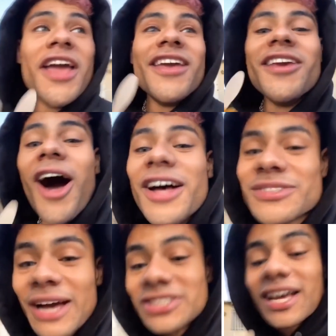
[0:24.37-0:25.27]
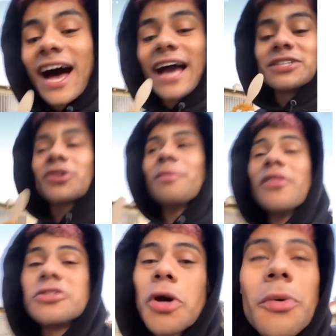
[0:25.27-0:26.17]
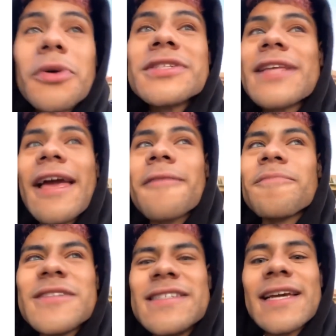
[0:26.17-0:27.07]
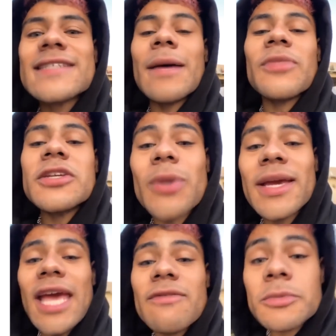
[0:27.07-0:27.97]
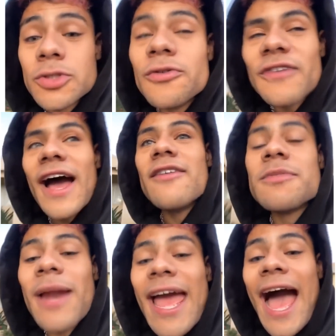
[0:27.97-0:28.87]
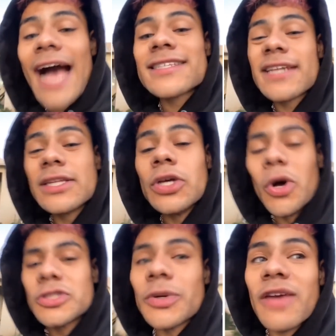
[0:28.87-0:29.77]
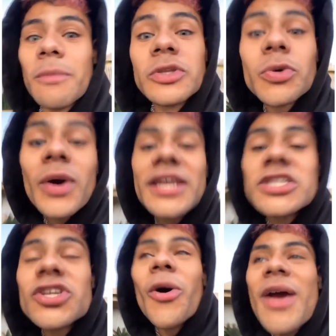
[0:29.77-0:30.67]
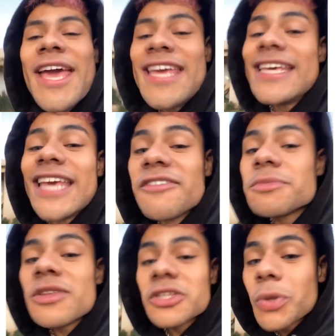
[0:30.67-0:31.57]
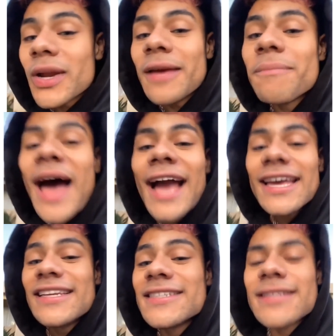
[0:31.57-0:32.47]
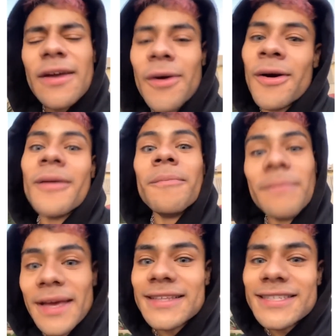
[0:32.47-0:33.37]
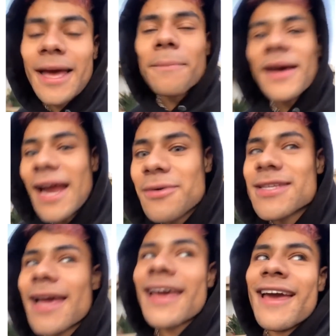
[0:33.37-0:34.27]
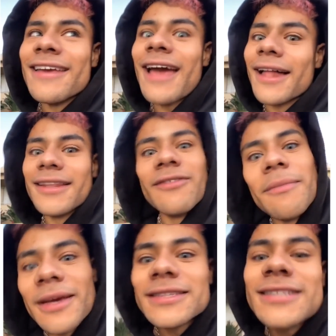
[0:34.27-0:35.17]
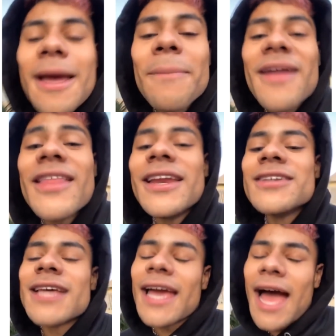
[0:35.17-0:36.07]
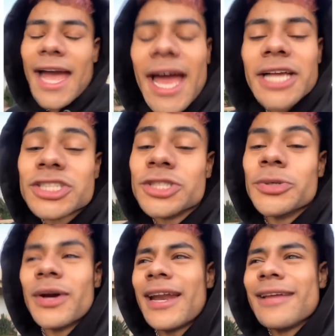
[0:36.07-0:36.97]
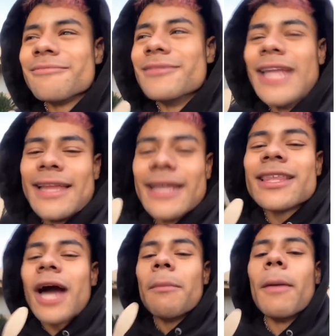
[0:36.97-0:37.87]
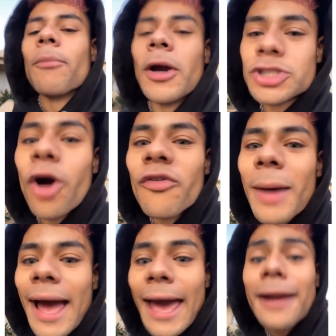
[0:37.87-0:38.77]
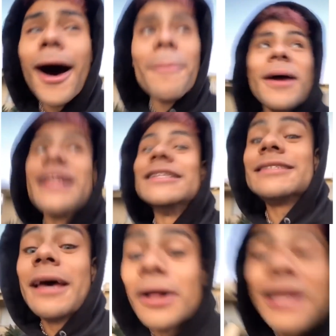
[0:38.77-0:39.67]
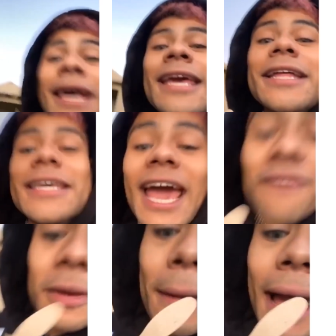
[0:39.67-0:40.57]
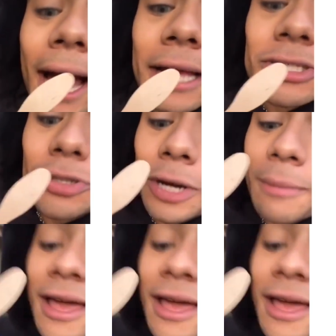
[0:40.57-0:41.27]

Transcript: Y'all, so I just got ice cream and the total was like 6 something. So I gave him 2 5s, but I accidentally also gave him a 20. So he gives me the 20 back and he's like, huh, big tip. And I was like, yeah, love a big tip. And then he's like, I got you. And I like let the comment brush over my head up until he gave me my ice cream.